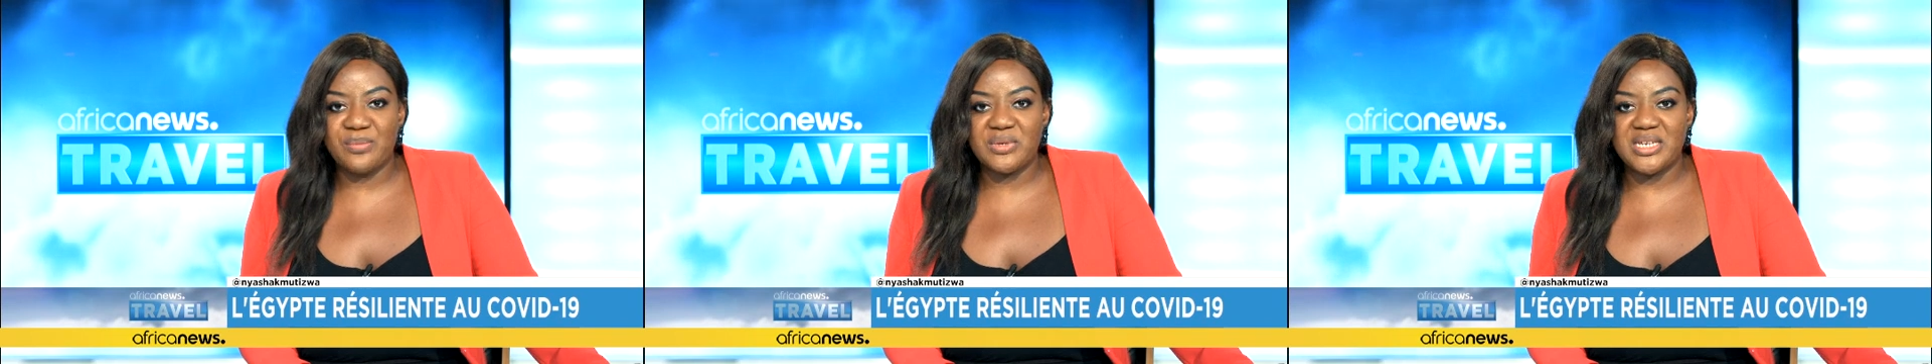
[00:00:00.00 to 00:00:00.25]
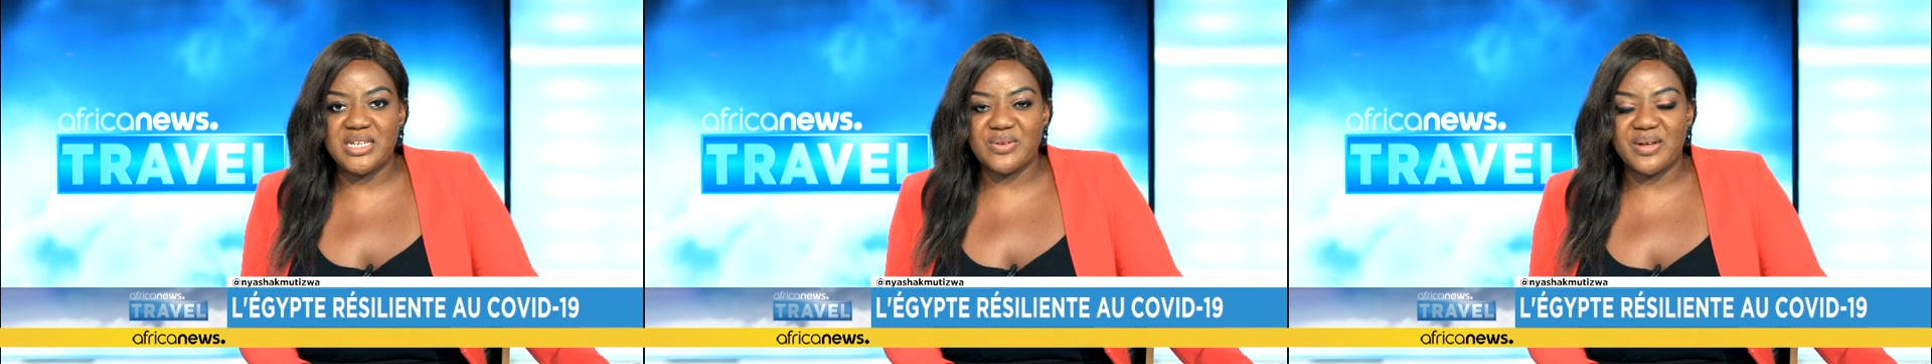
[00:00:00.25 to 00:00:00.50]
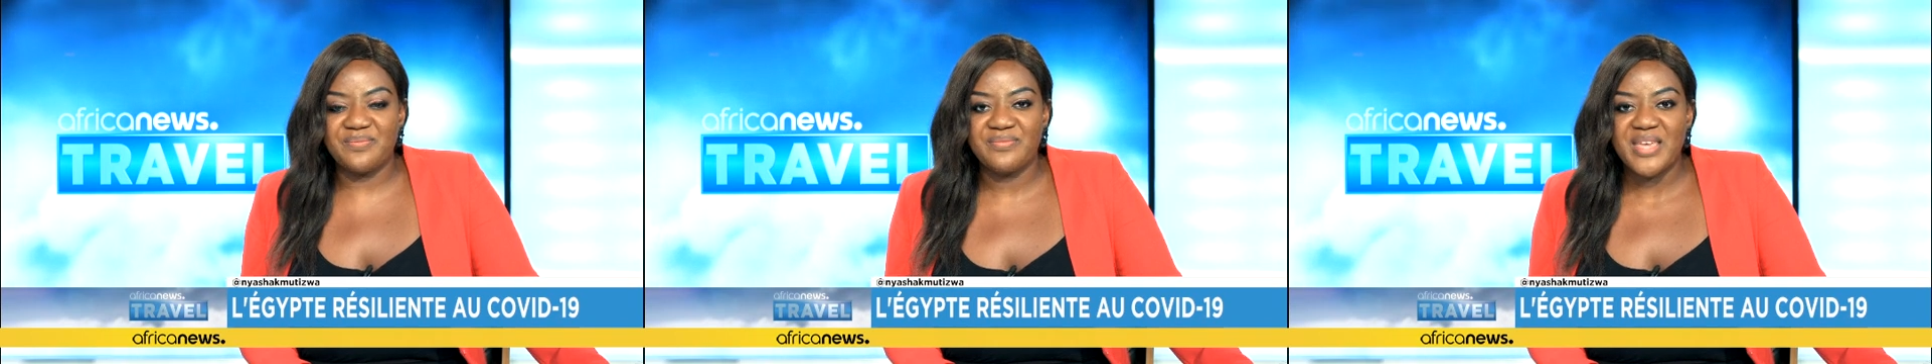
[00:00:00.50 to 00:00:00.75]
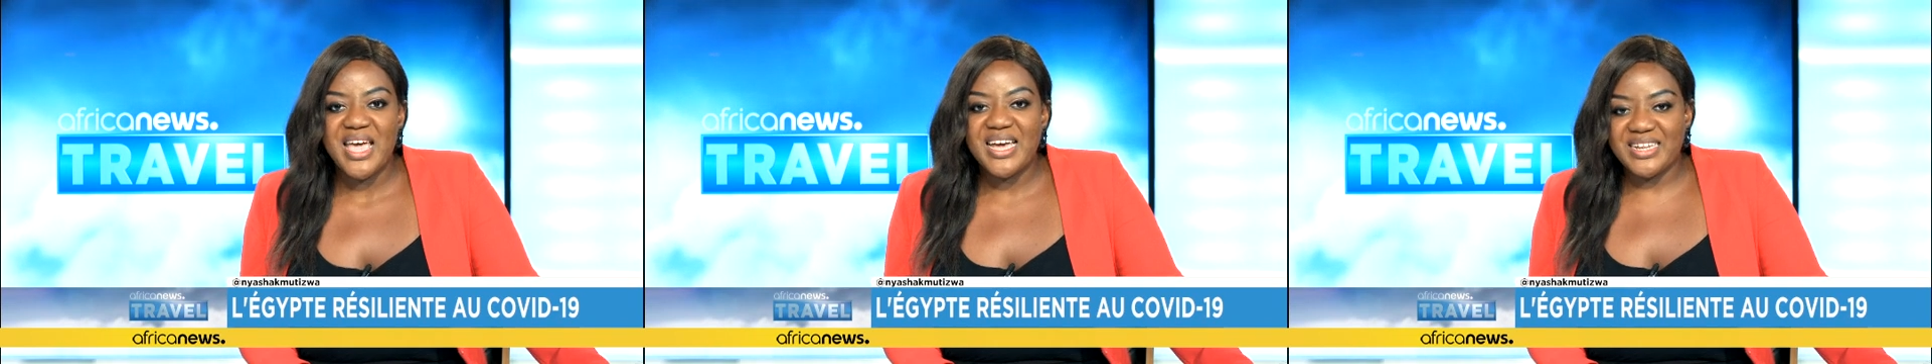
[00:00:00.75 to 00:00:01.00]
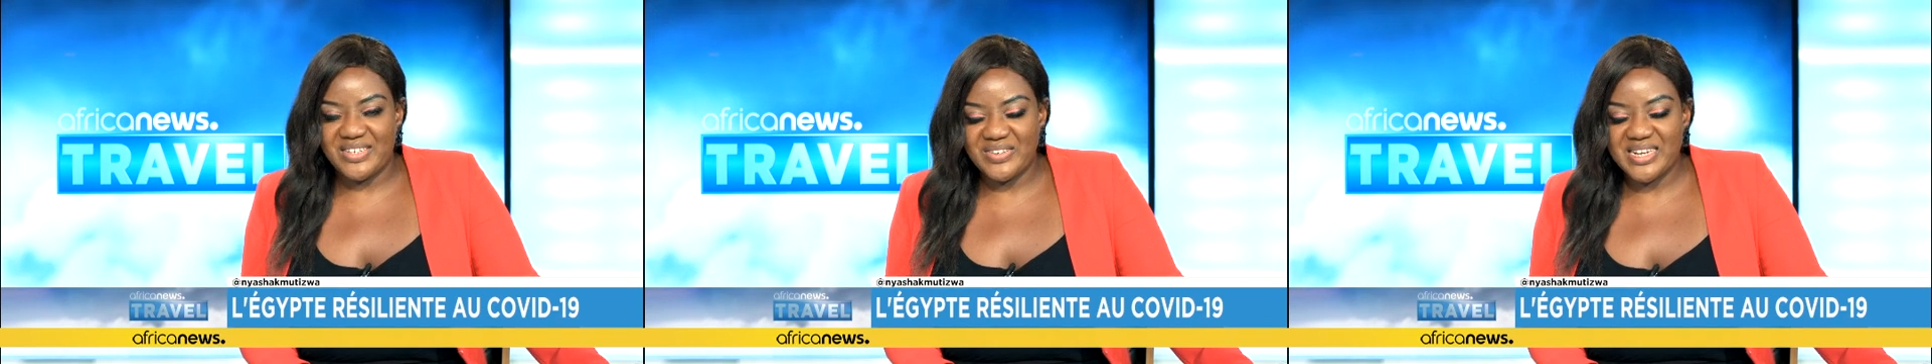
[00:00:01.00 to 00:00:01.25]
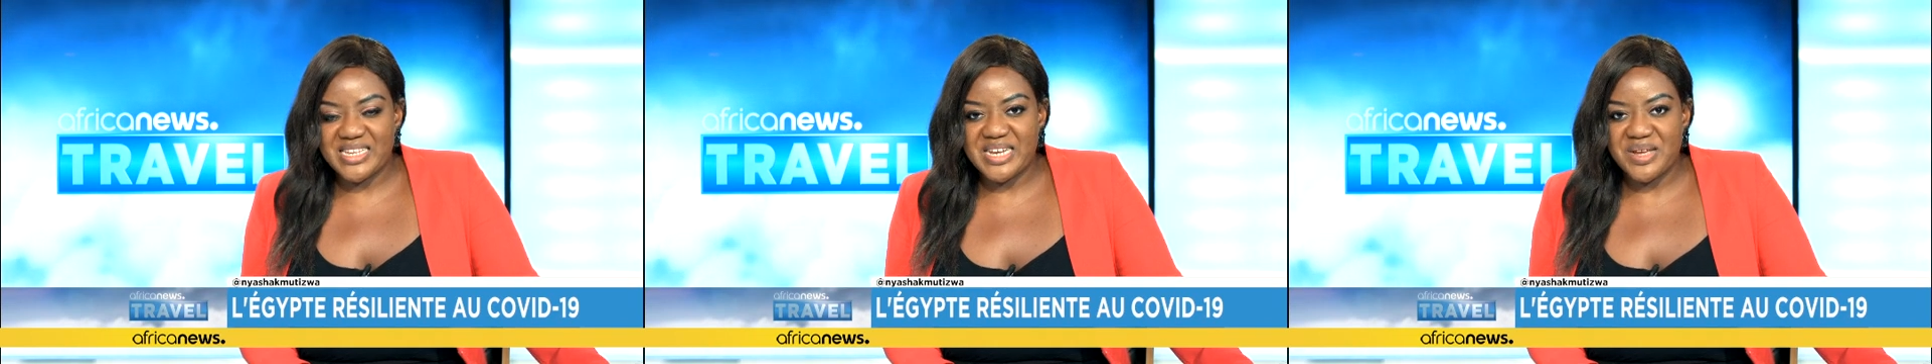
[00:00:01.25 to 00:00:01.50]
Mutizwa. Until
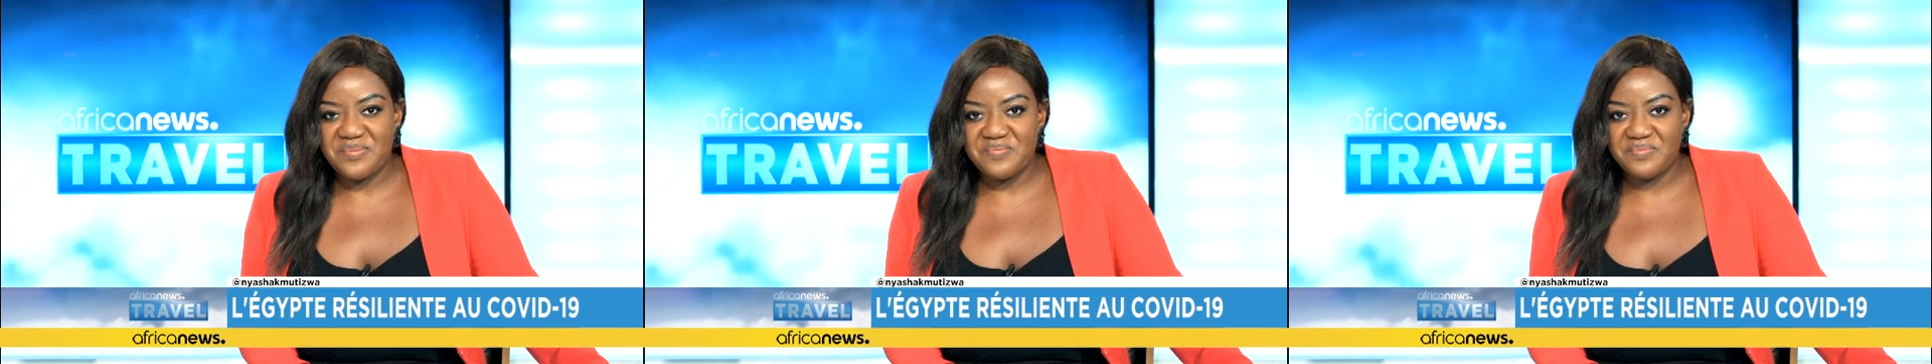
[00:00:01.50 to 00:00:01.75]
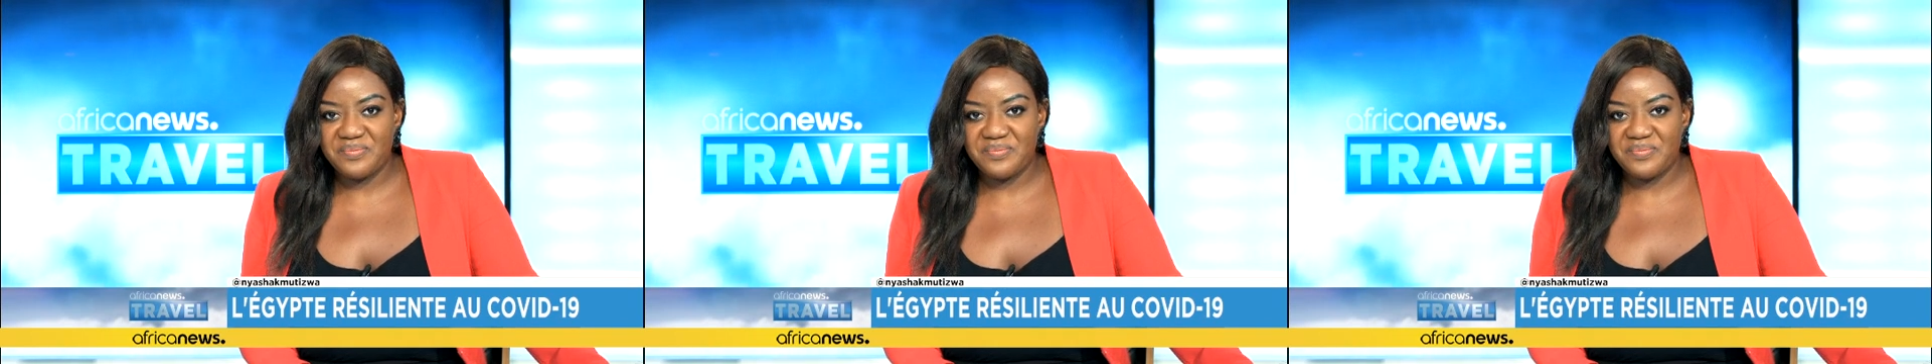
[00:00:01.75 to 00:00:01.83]
next time.